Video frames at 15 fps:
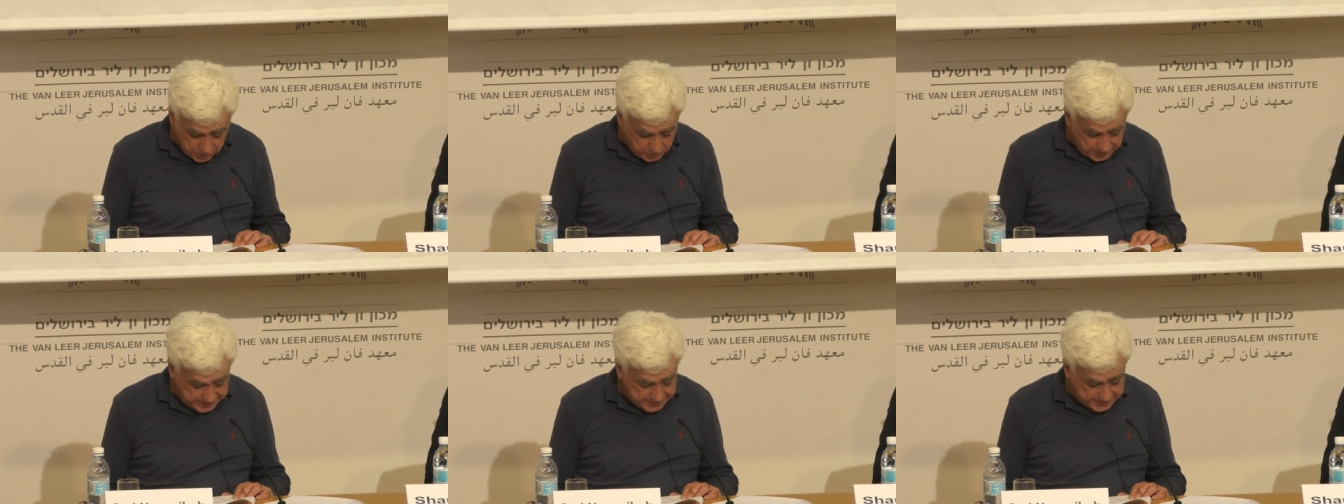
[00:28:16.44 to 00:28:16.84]

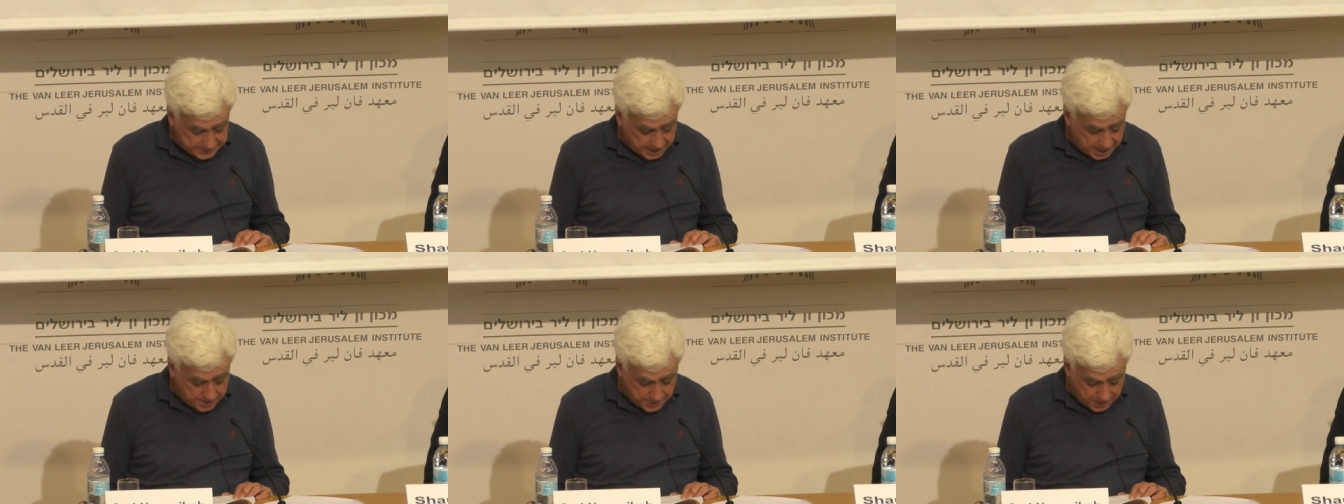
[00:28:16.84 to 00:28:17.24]
we
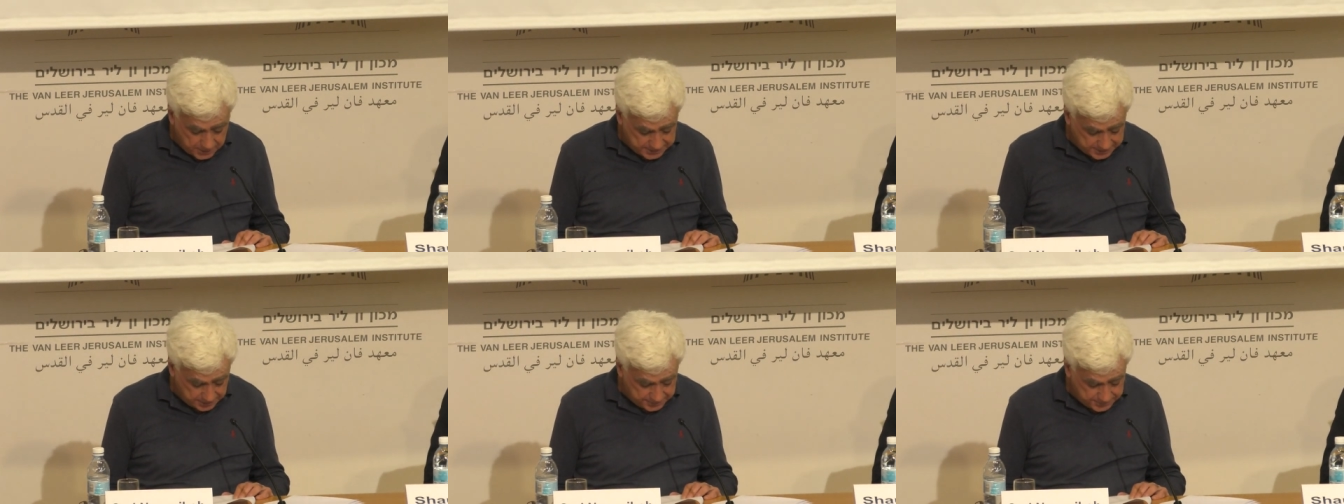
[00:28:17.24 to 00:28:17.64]
describe
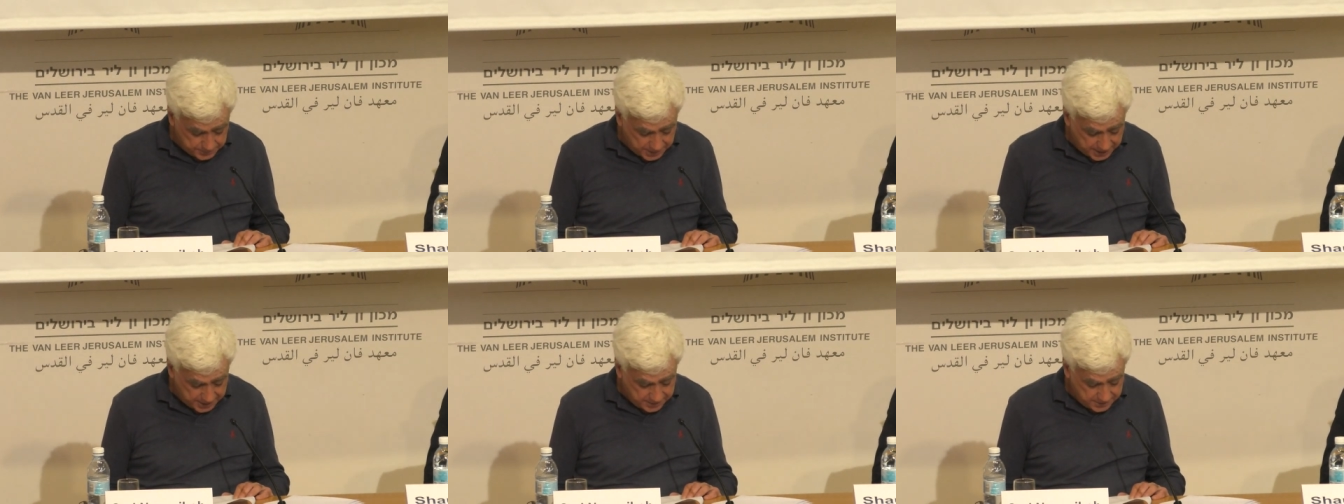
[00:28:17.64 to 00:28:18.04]
ourselves
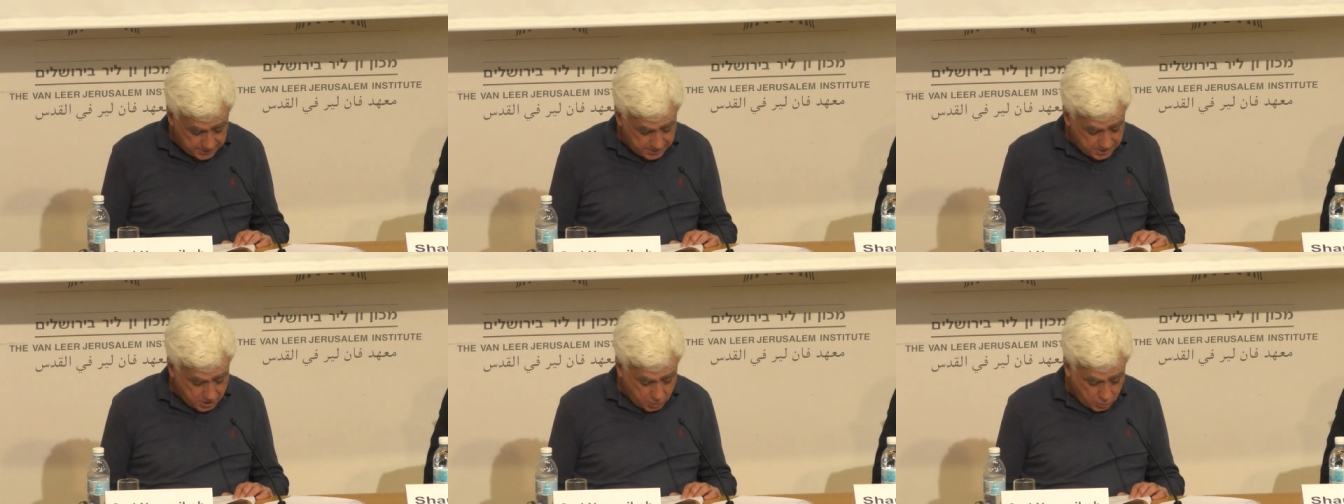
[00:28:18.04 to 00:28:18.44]
by.
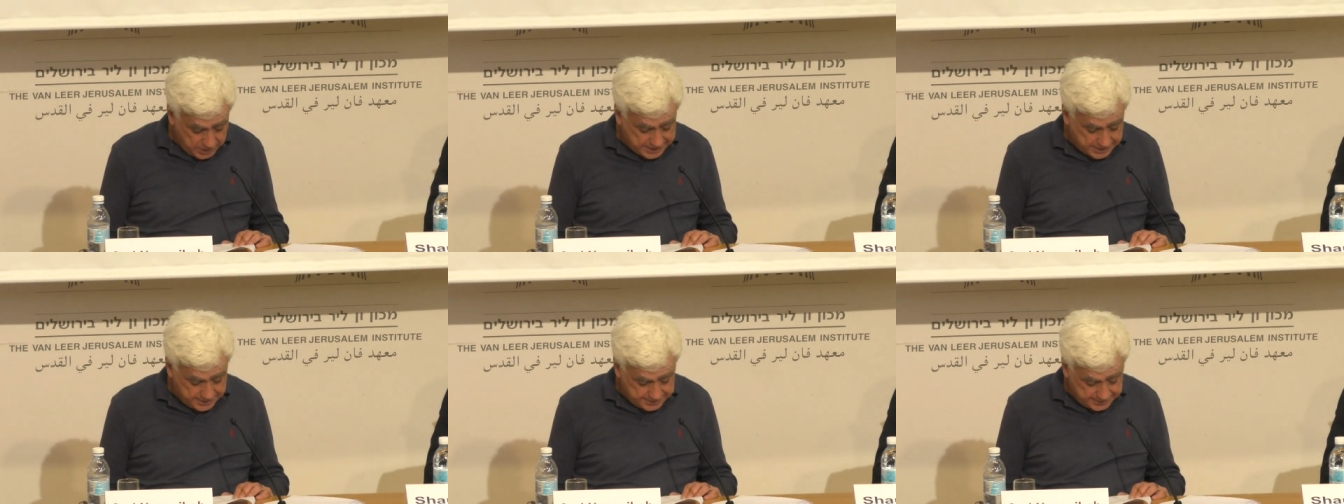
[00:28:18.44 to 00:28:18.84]
We
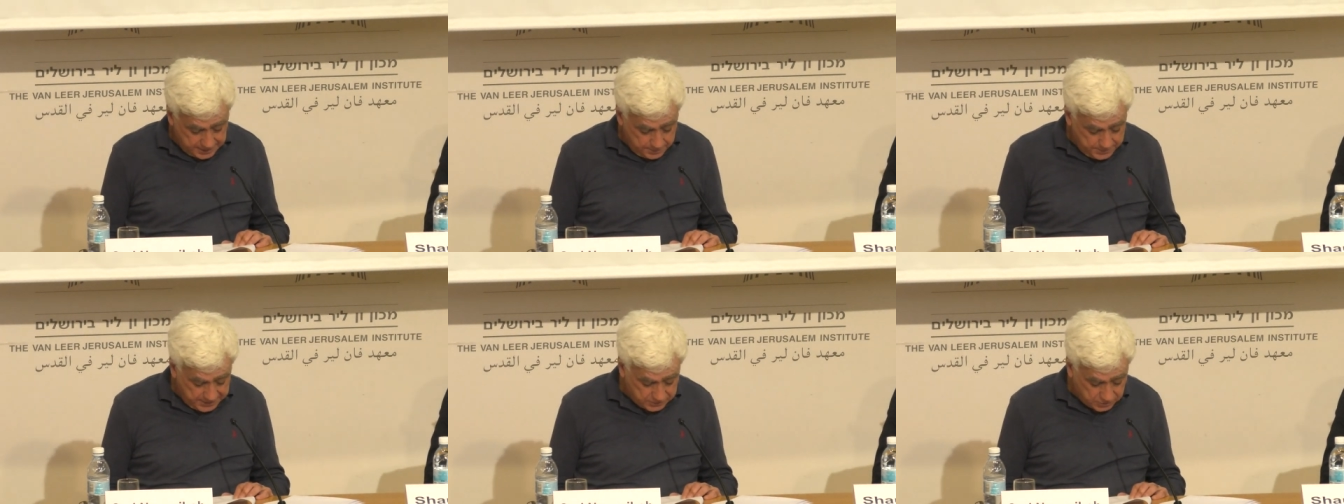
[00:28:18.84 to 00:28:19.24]
can still
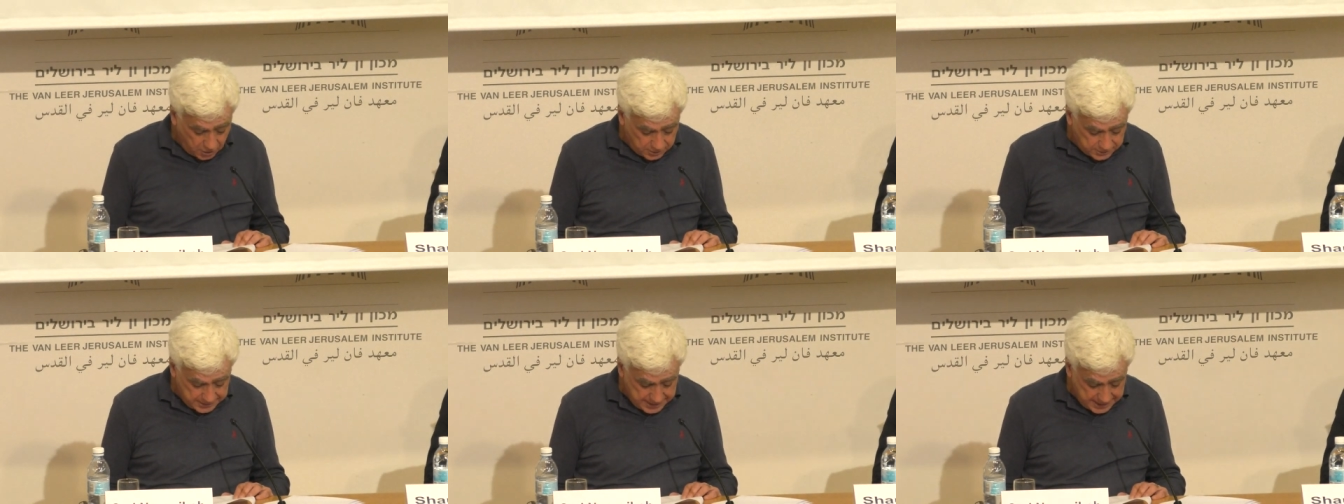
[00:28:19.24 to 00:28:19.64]
be taught the